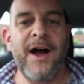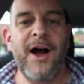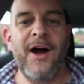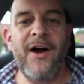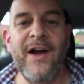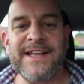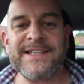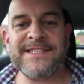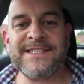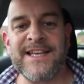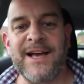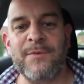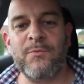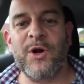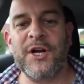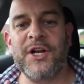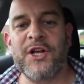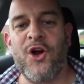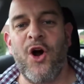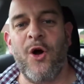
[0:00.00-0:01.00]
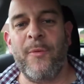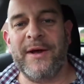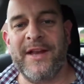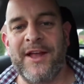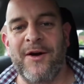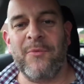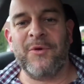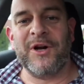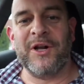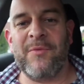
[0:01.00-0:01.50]
I had someone comment
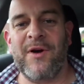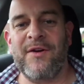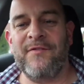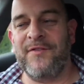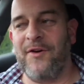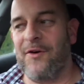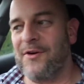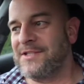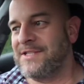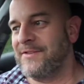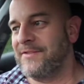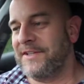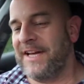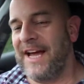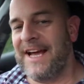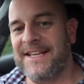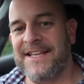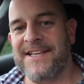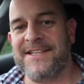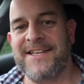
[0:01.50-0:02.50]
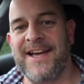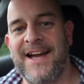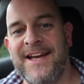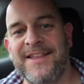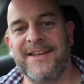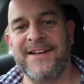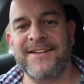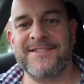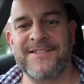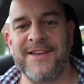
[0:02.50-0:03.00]
on one of my vlogs the other day to say
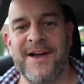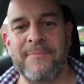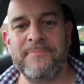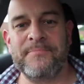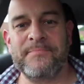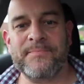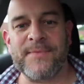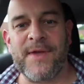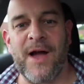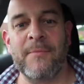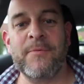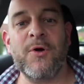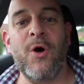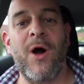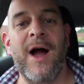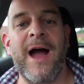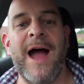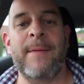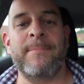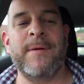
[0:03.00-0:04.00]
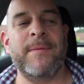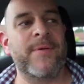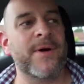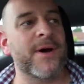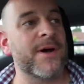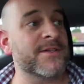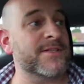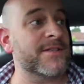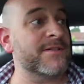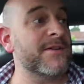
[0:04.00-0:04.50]
that I'm quite a happy
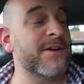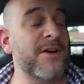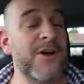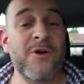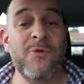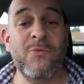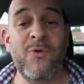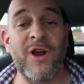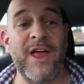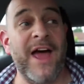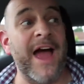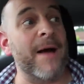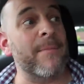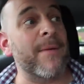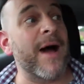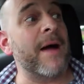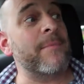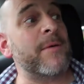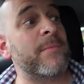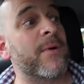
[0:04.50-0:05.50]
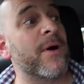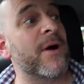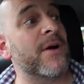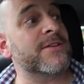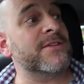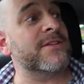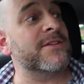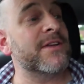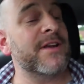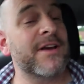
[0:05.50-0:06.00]
person. Well, I am a happy
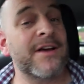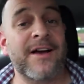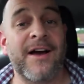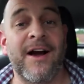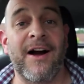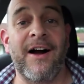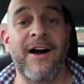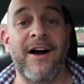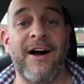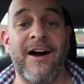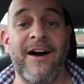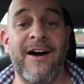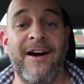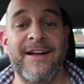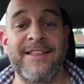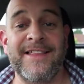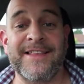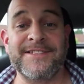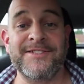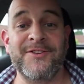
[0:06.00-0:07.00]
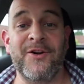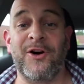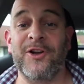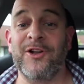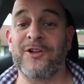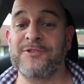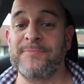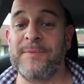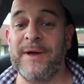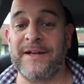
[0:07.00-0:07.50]
person. There's not a
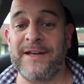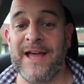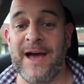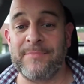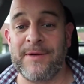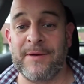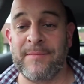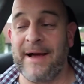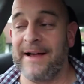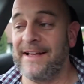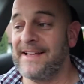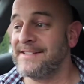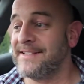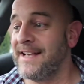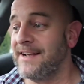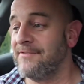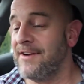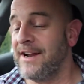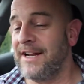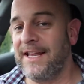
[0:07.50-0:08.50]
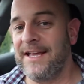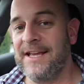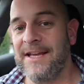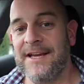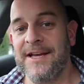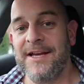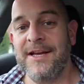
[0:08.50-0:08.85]
lot to be unhappy about, is there really?